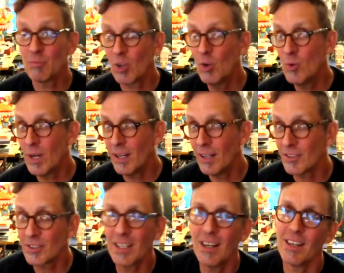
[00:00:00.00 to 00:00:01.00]
Who
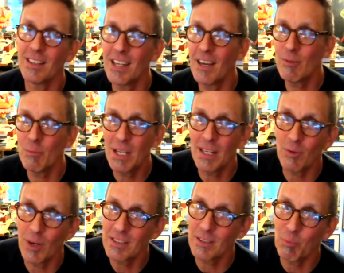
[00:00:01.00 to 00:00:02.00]
else? God, Kevin Meaney,
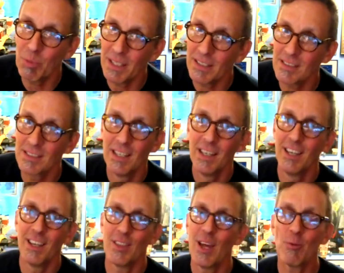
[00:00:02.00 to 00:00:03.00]
rest in peace.
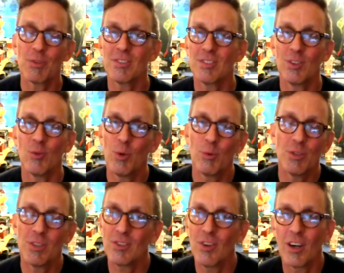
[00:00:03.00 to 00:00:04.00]
We were
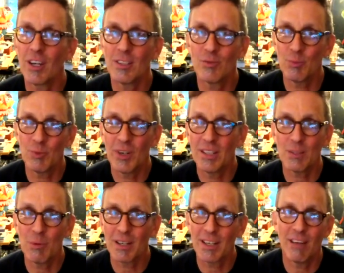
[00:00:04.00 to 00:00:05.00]
just talking to some friends
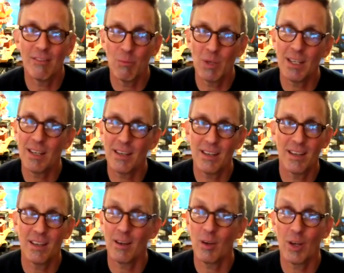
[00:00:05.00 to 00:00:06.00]
about Kevin
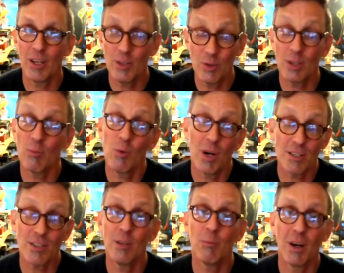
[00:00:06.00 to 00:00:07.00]
Meaney. You can
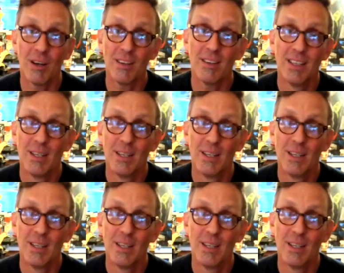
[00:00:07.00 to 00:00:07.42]
watch him on